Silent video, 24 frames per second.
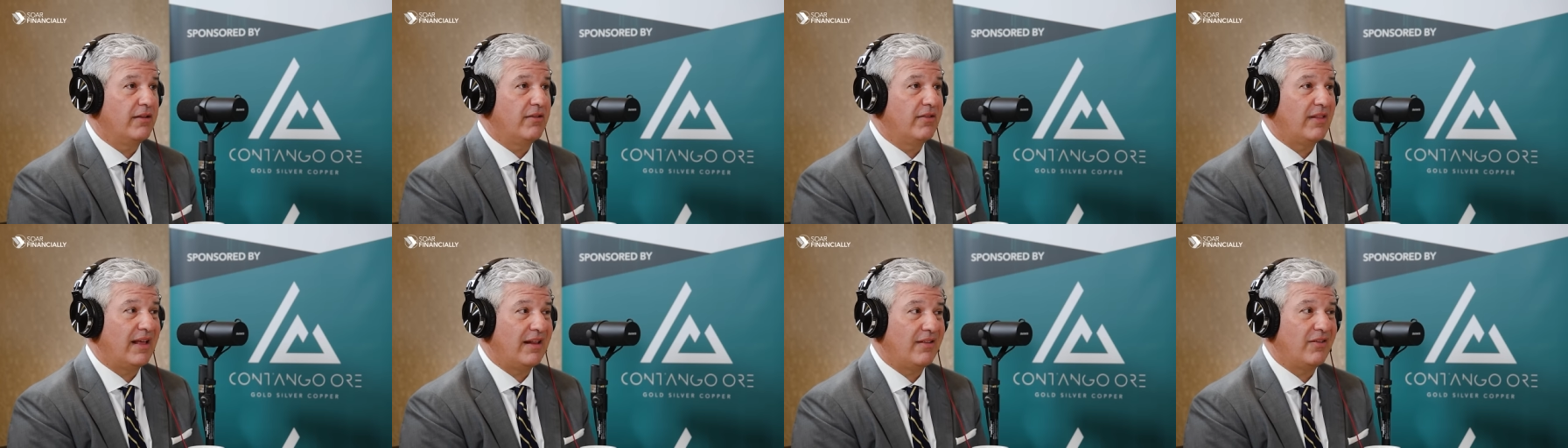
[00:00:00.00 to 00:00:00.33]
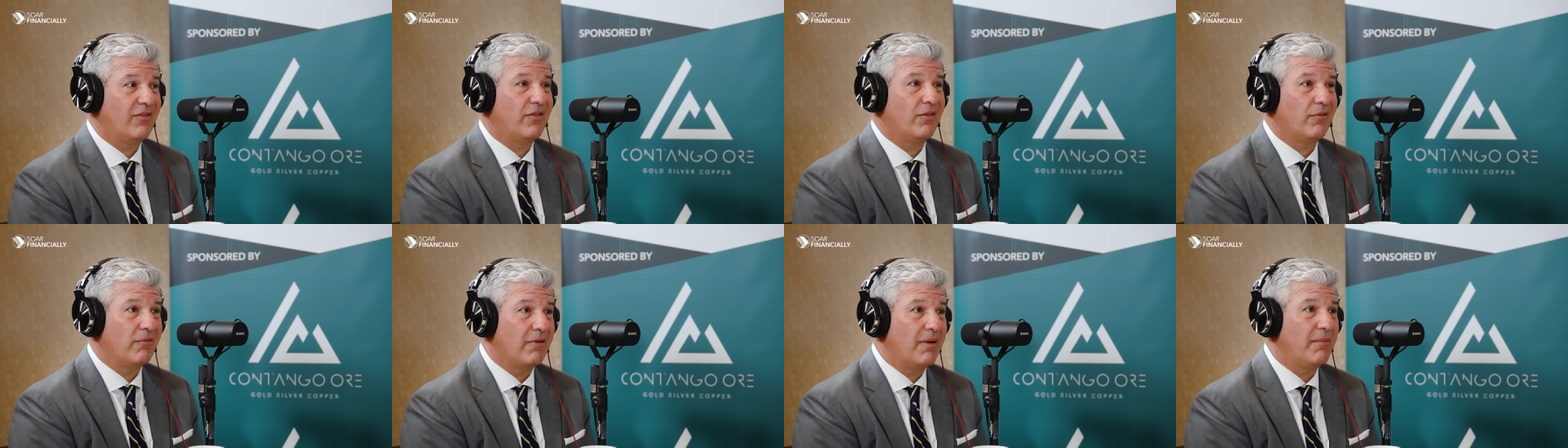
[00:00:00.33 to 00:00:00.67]
and
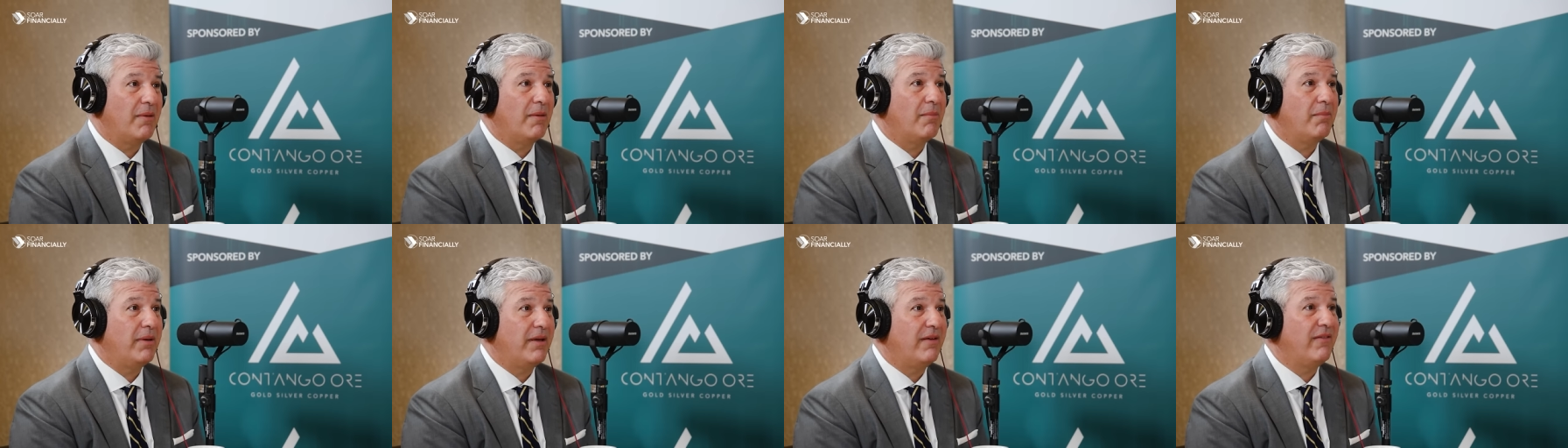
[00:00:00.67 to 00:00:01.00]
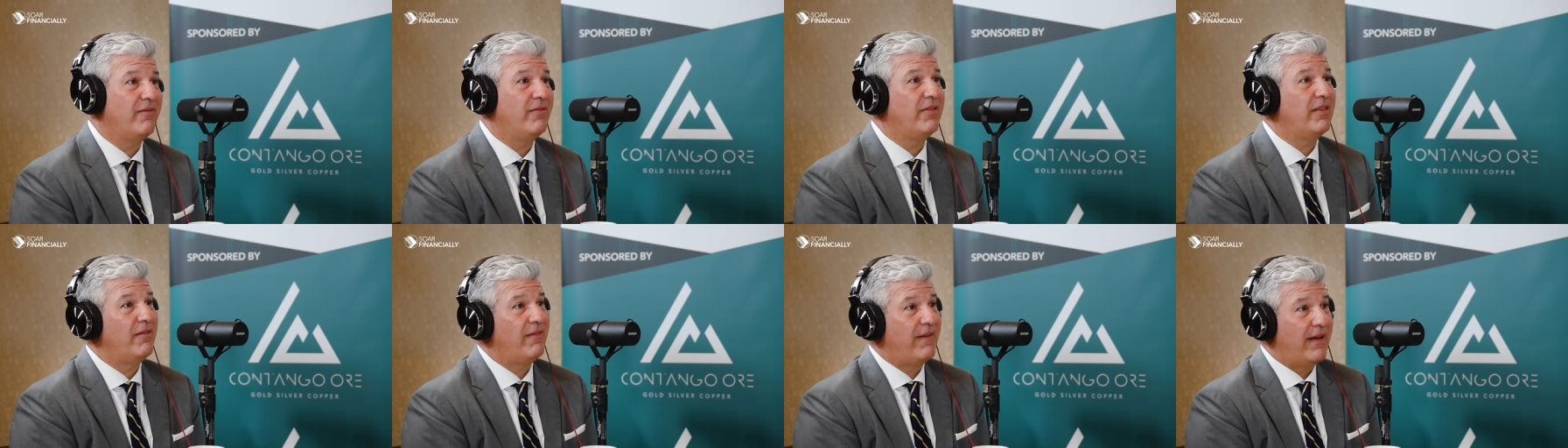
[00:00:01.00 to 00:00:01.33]
that's the
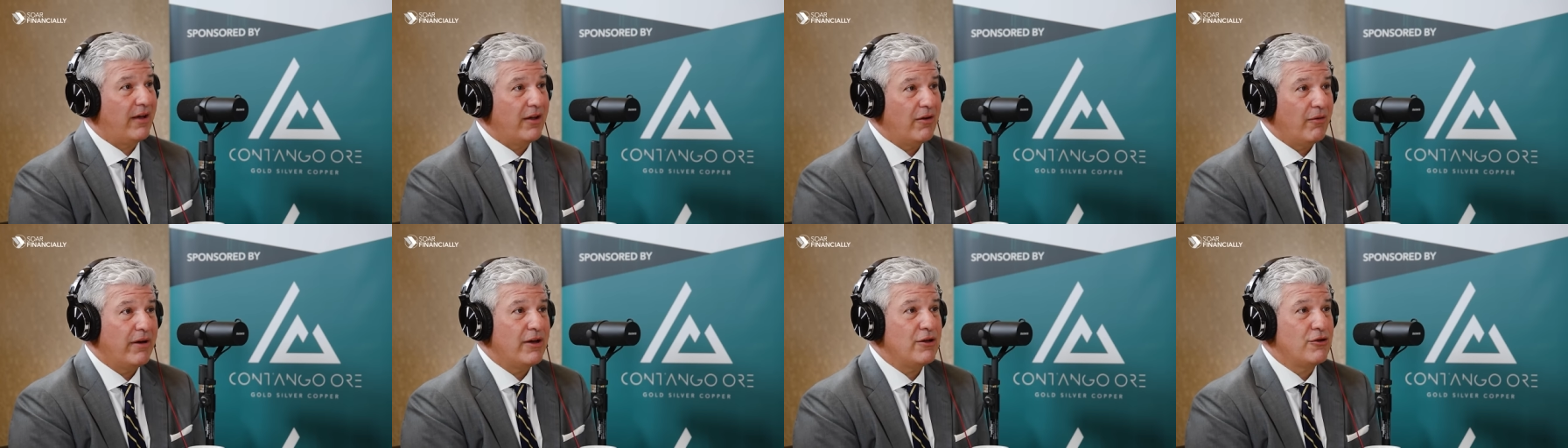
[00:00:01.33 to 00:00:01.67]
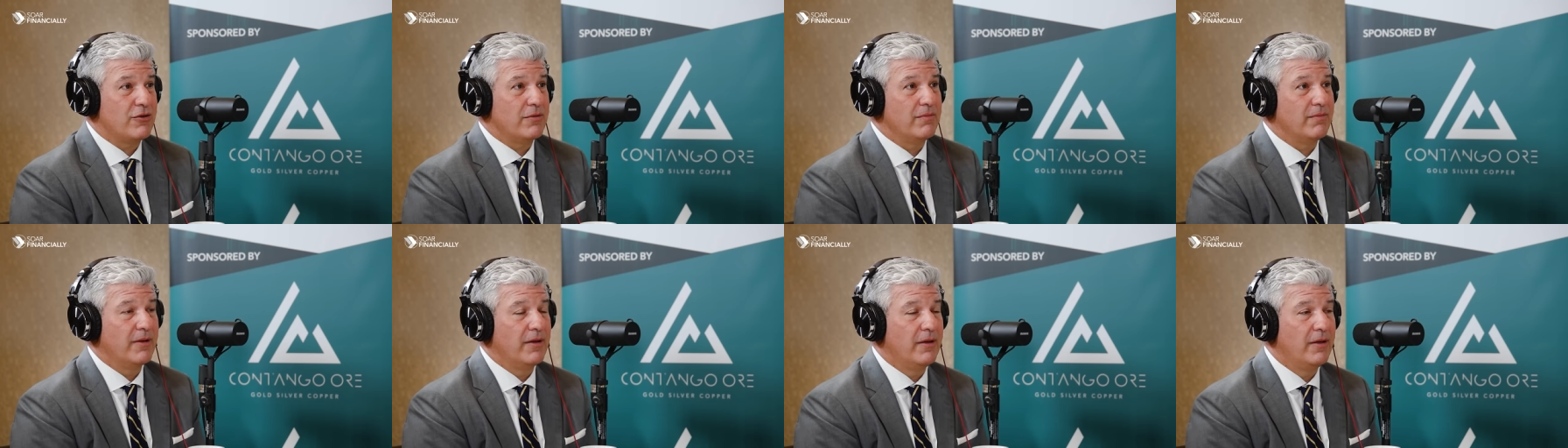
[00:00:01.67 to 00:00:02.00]
renminbi
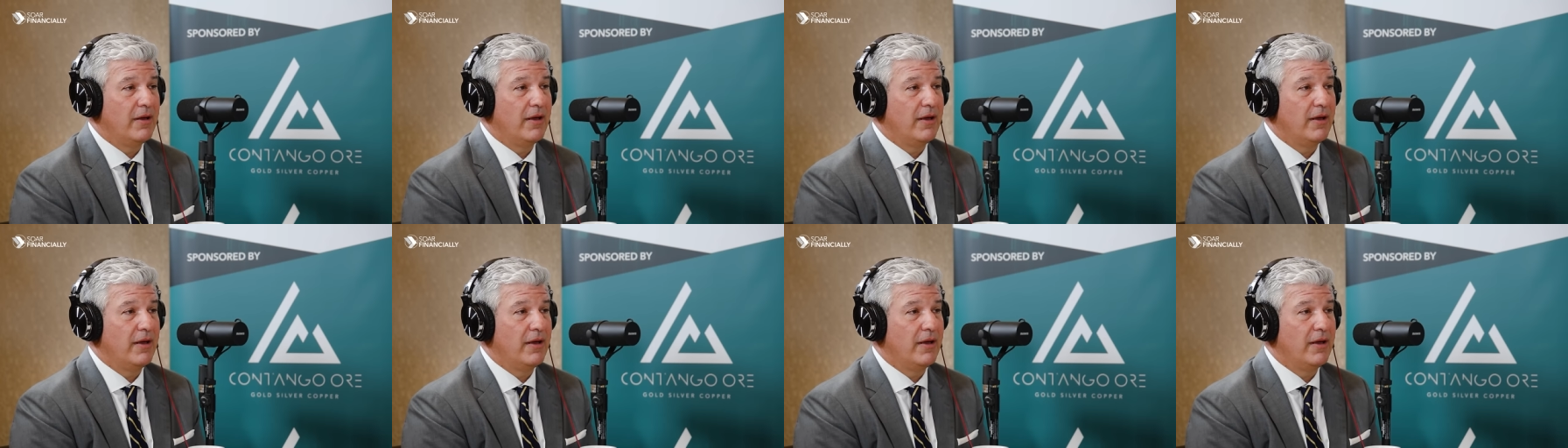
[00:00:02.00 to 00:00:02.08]
devaluation.